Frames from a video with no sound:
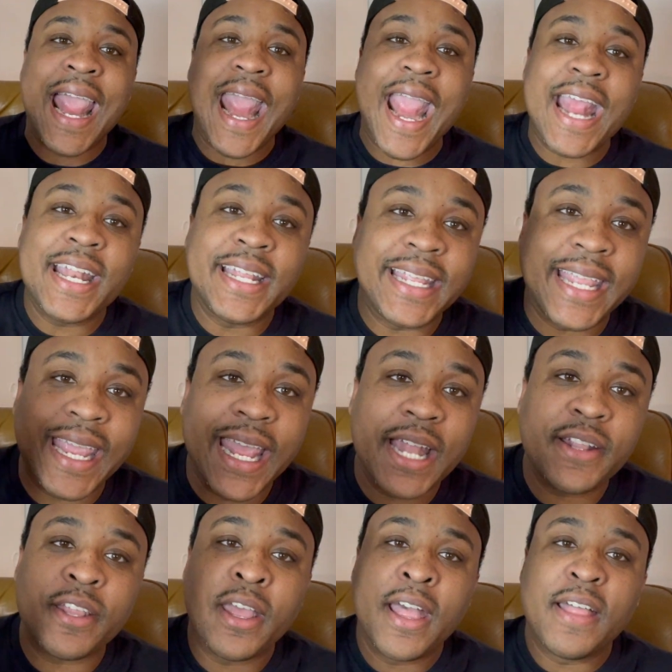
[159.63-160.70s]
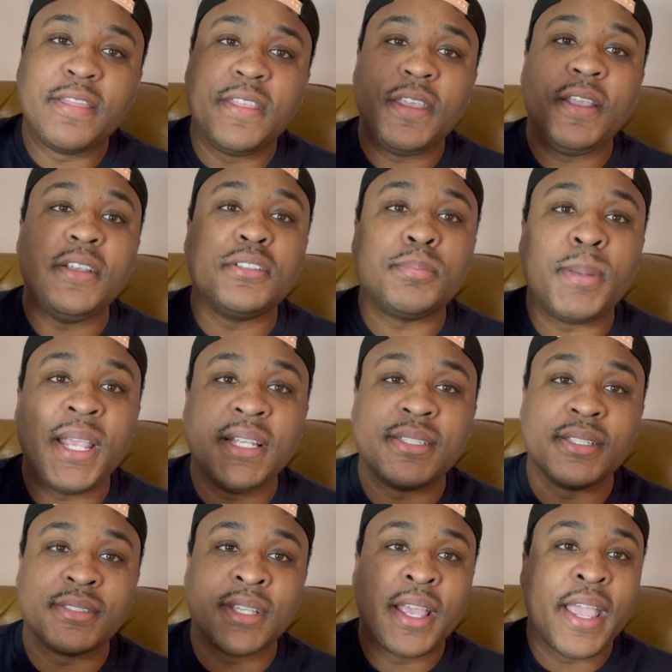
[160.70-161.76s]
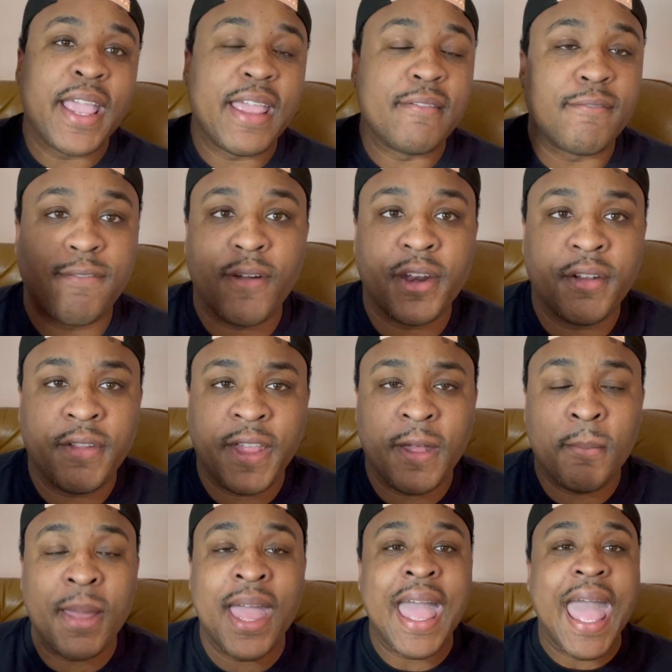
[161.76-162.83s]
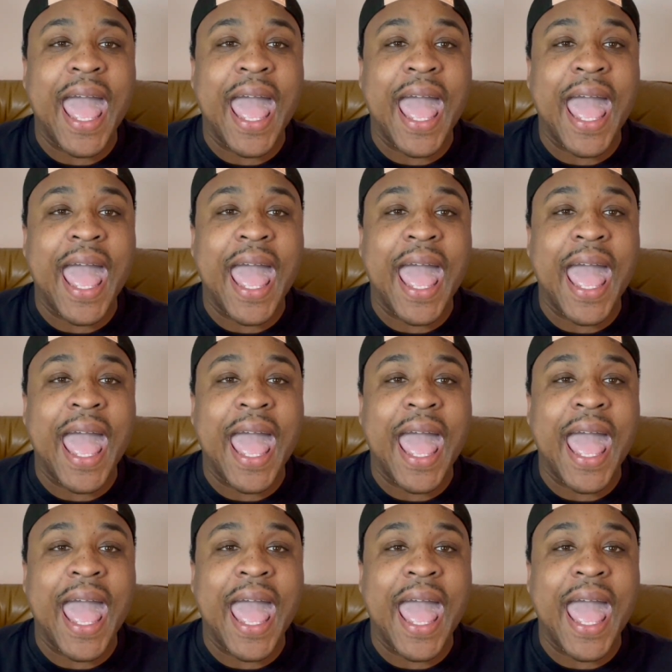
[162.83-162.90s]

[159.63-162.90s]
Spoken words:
and get these pieces in front of them